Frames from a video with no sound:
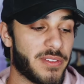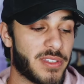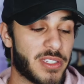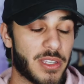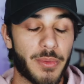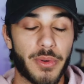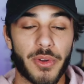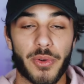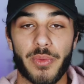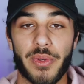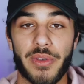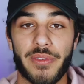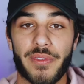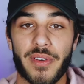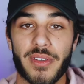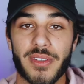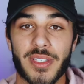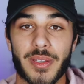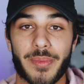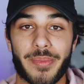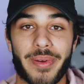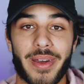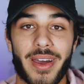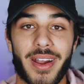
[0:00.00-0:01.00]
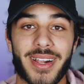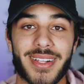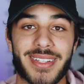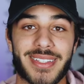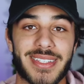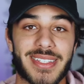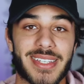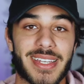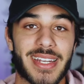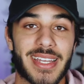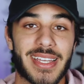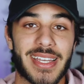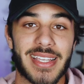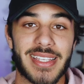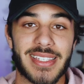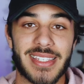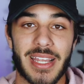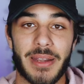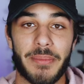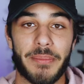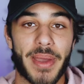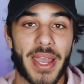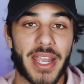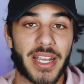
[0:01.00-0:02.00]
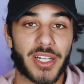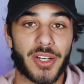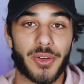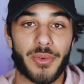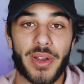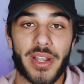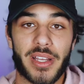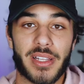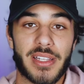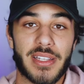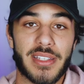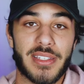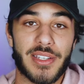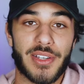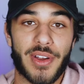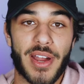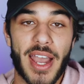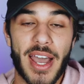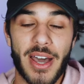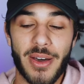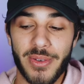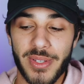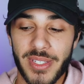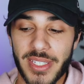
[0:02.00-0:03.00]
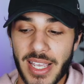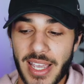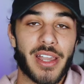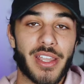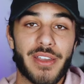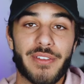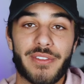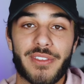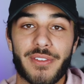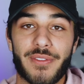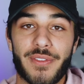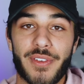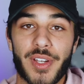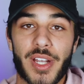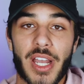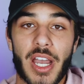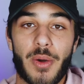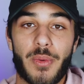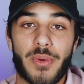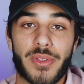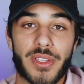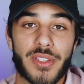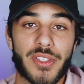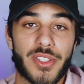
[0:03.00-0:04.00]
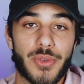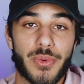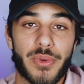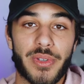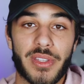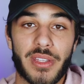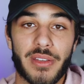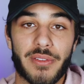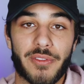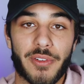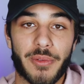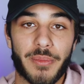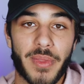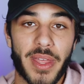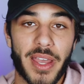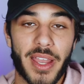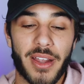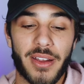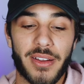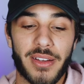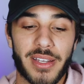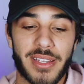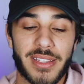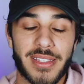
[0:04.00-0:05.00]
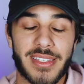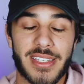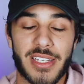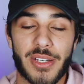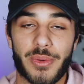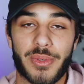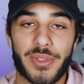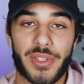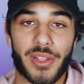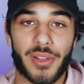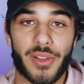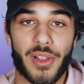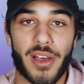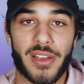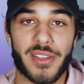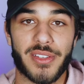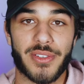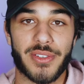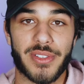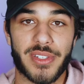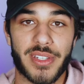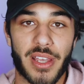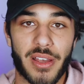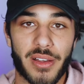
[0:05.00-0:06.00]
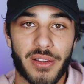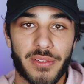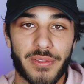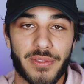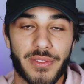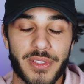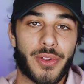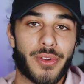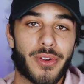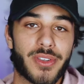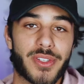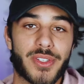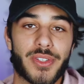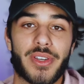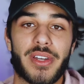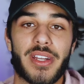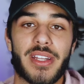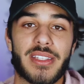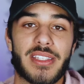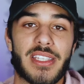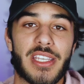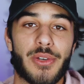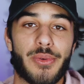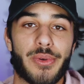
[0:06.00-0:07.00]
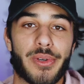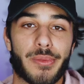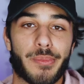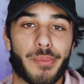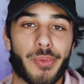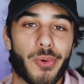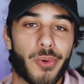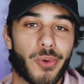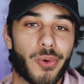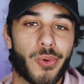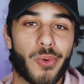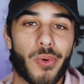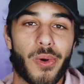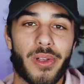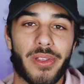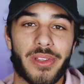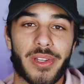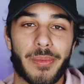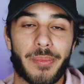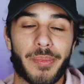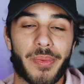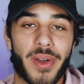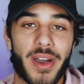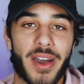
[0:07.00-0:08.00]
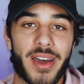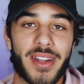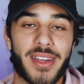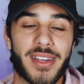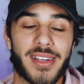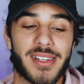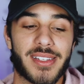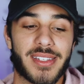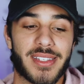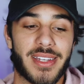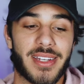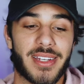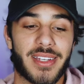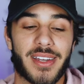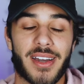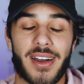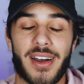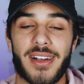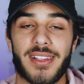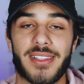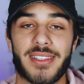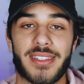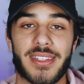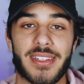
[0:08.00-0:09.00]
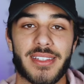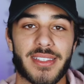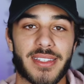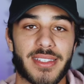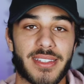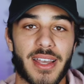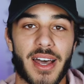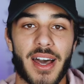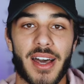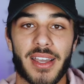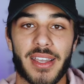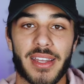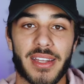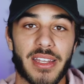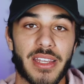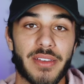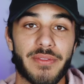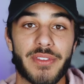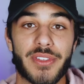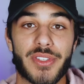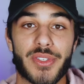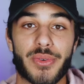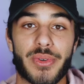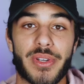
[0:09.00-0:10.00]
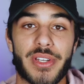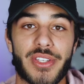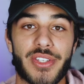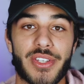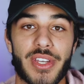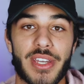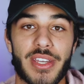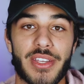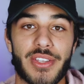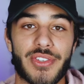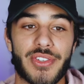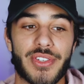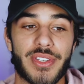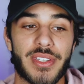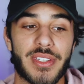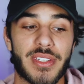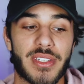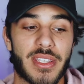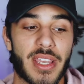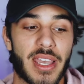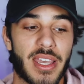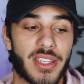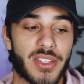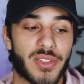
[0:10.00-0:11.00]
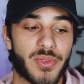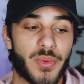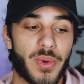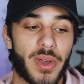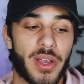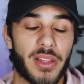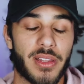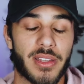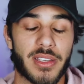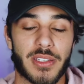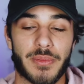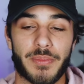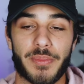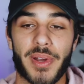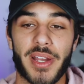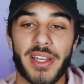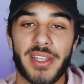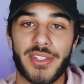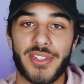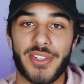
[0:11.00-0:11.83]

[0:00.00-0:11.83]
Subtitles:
If someone refunds the product, it's going to get sent back directly to your house, and you have to figure out what to do with it from there and deal with the loss yourself. You're also going to deal with poor quality products and constant stock and inventory changes, as well as price